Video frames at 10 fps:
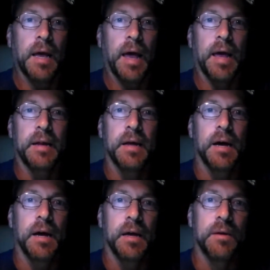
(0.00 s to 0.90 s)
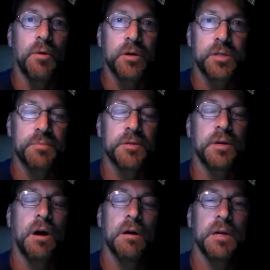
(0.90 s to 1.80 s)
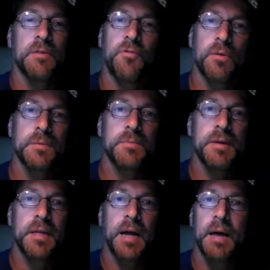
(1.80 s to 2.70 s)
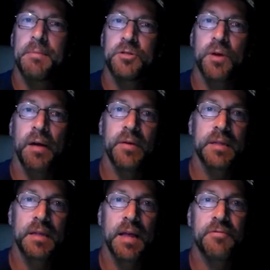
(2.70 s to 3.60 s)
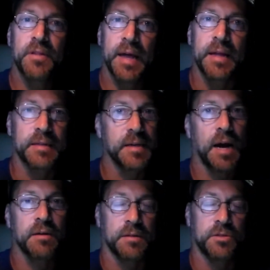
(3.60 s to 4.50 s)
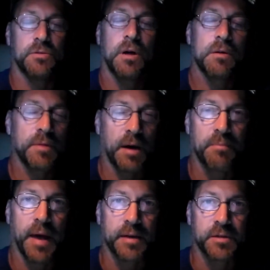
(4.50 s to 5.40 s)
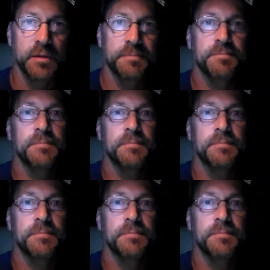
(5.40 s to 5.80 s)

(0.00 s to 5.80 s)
And he walks up to the car and he informs me that I have been driving in the left lane entirely too long without passing.